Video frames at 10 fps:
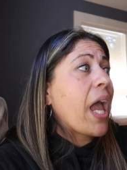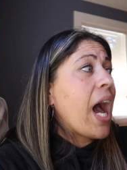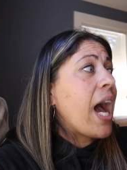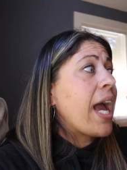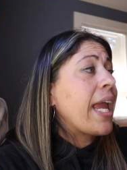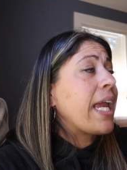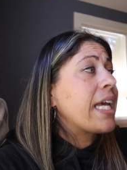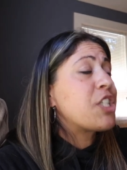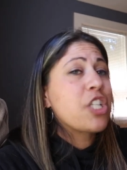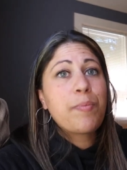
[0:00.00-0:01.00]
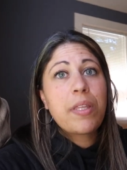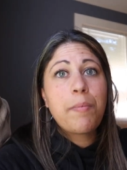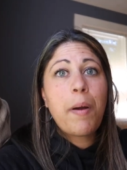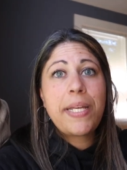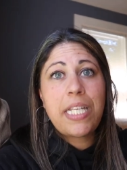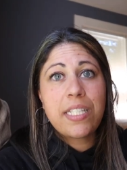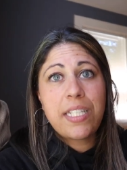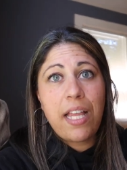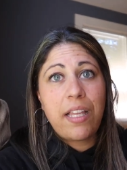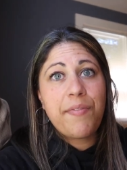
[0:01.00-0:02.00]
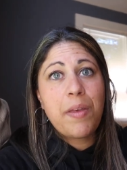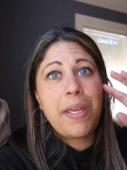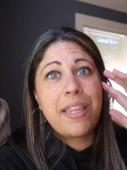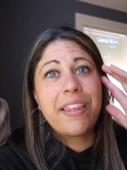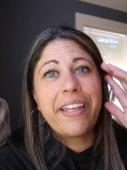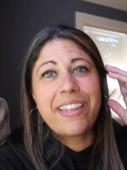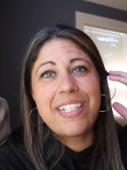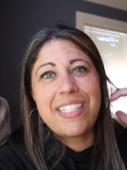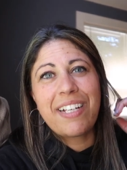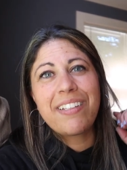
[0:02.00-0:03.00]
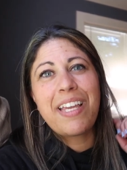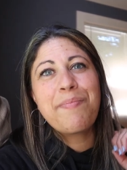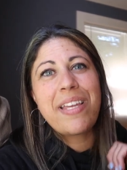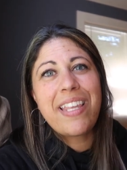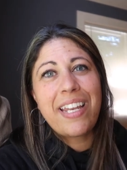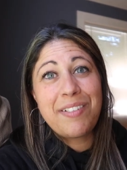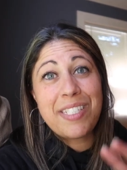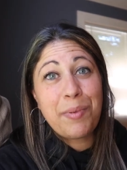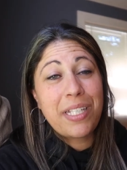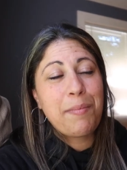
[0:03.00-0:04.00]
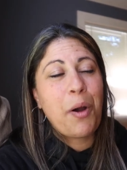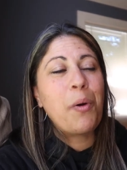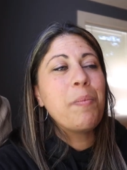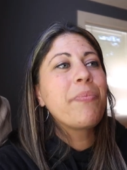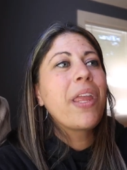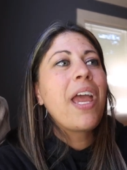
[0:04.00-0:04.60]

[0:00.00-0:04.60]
I just put them on my desk. I left them in like the Sterilite bin that I used to bring them home.